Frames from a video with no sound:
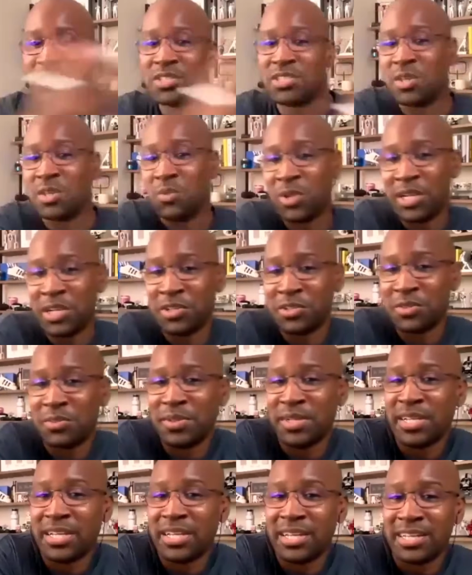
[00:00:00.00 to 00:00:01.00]
someone else
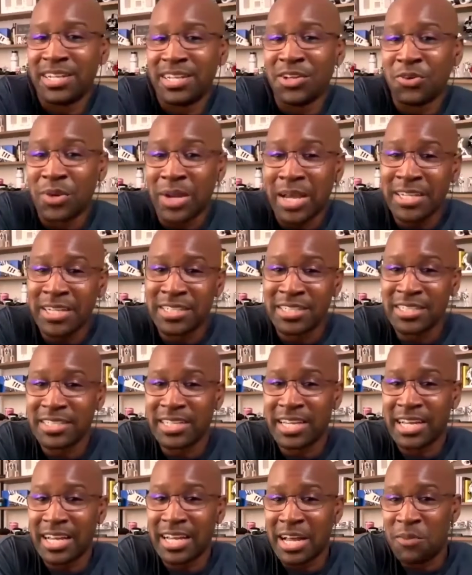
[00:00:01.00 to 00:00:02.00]
being like, look what I just
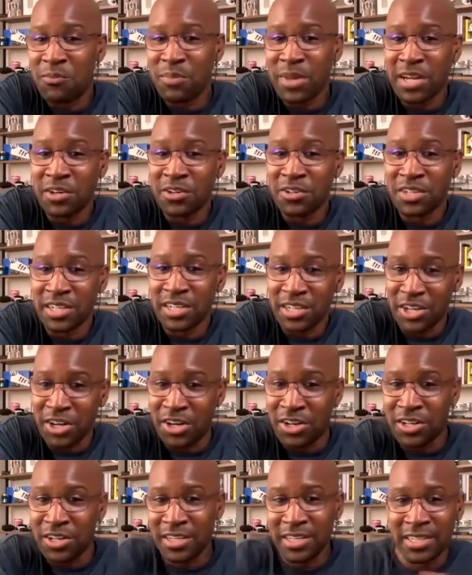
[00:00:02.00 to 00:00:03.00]
got. I'm better than
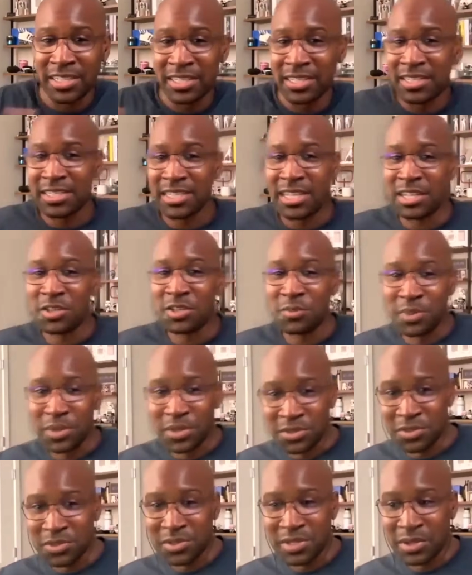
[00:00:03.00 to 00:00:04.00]
y'all. And the other
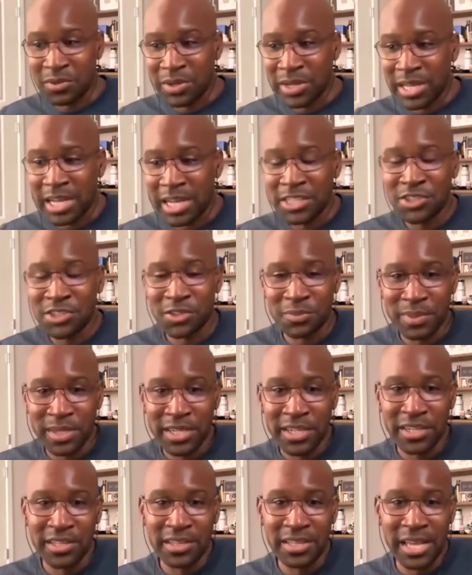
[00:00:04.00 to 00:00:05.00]
person like, wait, I should
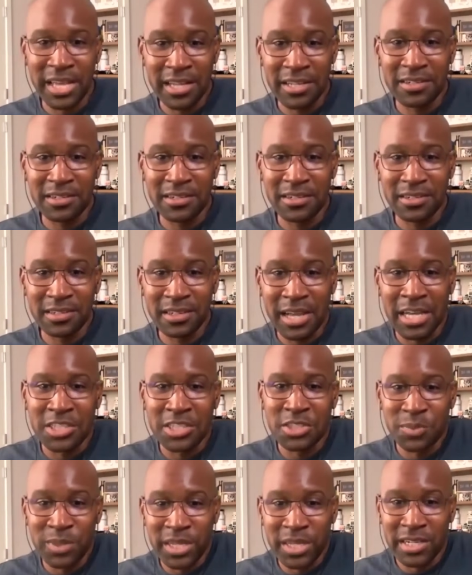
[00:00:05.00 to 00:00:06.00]
be that. I
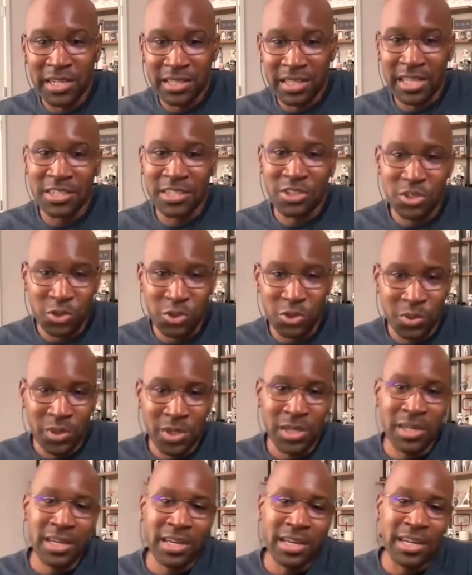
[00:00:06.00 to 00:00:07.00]
should be getting that too.
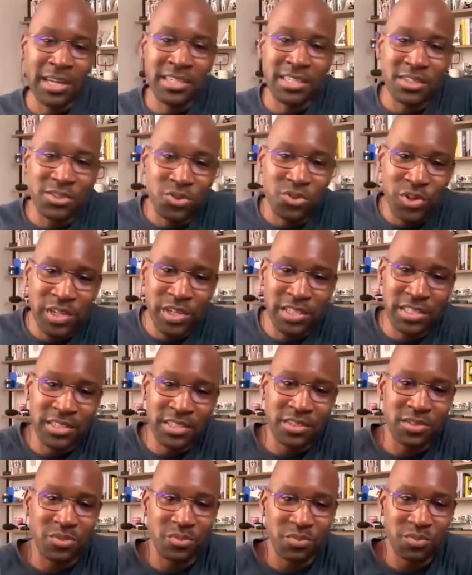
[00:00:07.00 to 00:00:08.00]
And it just creates a
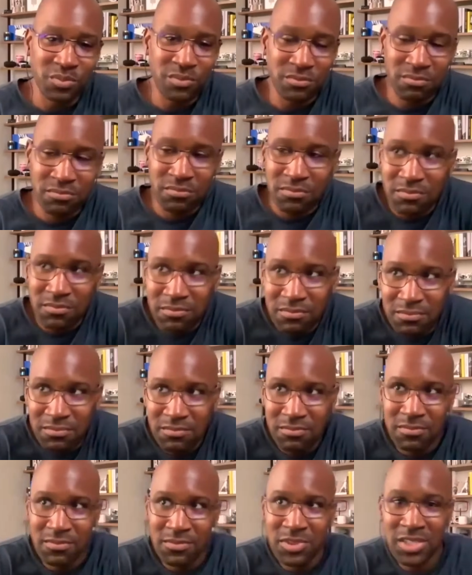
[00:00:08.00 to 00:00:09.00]

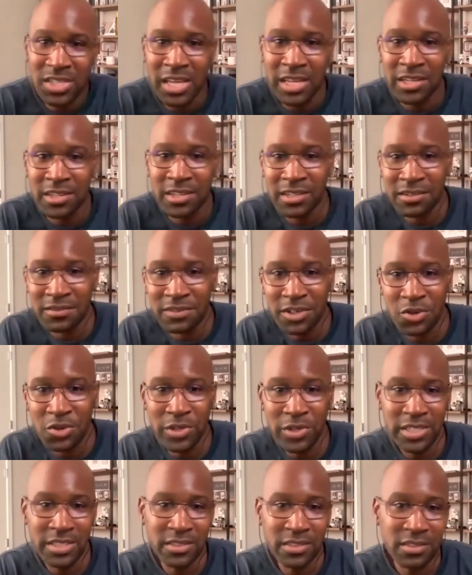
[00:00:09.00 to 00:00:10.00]
cycle of
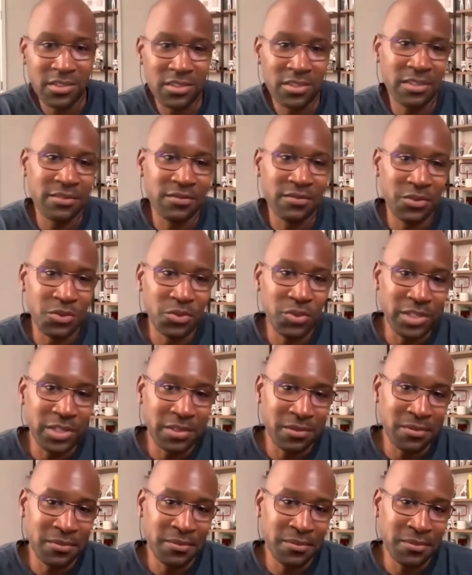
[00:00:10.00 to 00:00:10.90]
annoyance, if you will.